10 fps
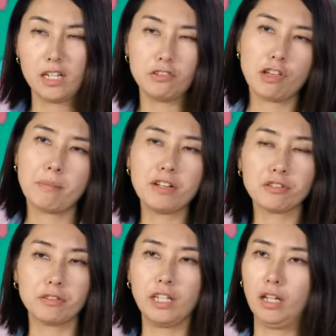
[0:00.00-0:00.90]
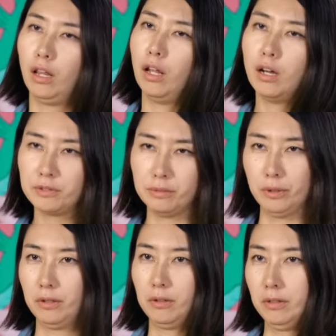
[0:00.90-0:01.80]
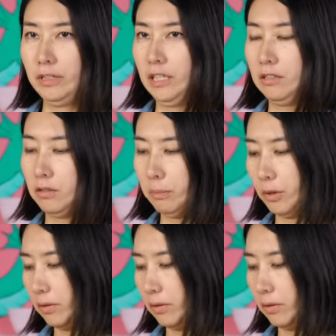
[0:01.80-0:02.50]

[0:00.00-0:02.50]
TJ mentioned he loves broccoli, so I'm